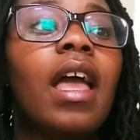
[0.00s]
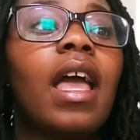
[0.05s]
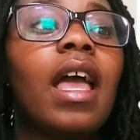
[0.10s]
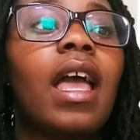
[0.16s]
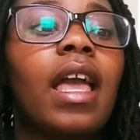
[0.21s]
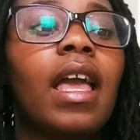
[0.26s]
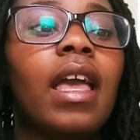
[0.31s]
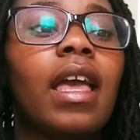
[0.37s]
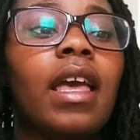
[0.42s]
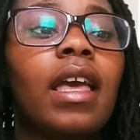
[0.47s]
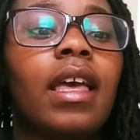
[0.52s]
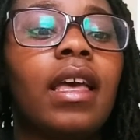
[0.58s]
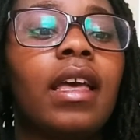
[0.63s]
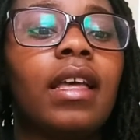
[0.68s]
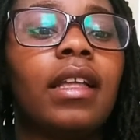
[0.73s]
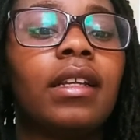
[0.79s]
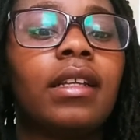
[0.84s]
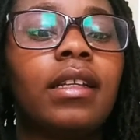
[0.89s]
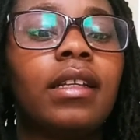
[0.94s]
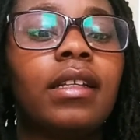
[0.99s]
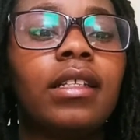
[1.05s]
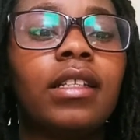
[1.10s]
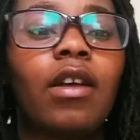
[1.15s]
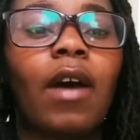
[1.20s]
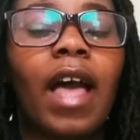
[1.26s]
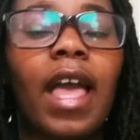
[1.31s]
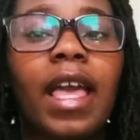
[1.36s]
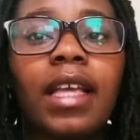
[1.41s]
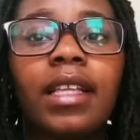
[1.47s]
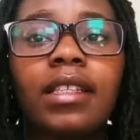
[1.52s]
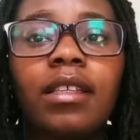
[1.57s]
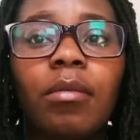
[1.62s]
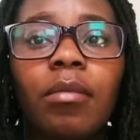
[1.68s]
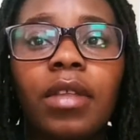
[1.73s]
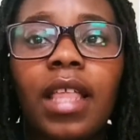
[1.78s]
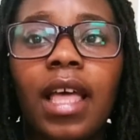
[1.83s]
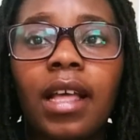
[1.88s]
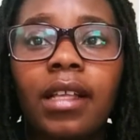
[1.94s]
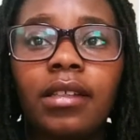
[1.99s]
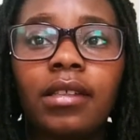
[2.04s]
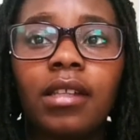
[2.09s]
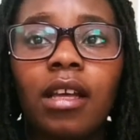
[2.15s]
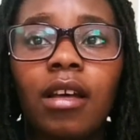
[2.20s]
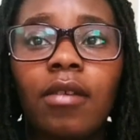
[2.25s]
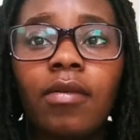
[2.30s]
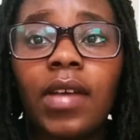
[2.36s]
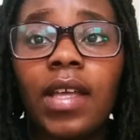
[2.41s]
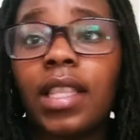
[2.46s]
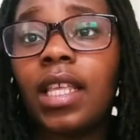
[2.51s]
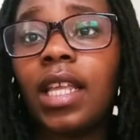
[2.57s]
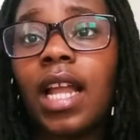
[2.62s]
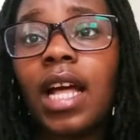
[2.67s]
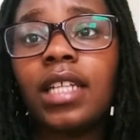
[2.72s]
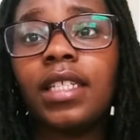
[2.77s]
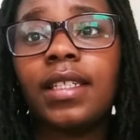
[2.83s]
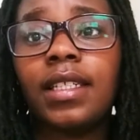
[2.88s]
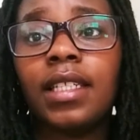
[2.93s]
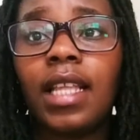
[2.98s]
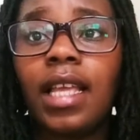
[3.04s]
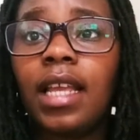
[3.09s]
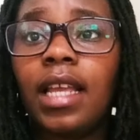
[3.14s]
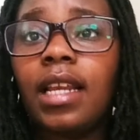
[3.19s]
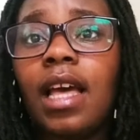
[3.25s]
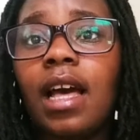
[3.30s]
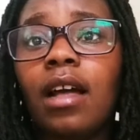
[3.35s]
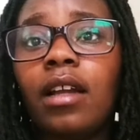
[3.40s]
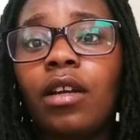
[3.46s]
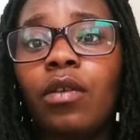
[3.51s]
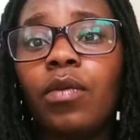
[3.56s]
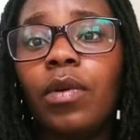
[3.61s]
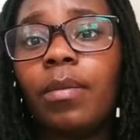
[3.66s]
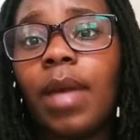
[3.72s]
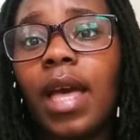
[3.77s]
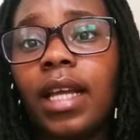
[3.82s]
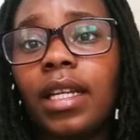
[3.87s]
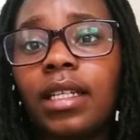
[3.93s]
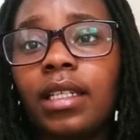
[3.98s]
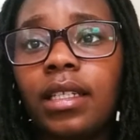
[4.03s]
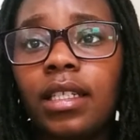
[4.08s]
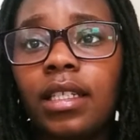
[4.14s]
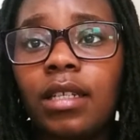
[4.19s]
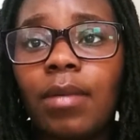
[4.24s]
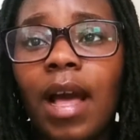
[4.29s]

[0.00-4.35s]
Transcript: And so I ate some of that stuff, and then I just laid down and went back to sleep.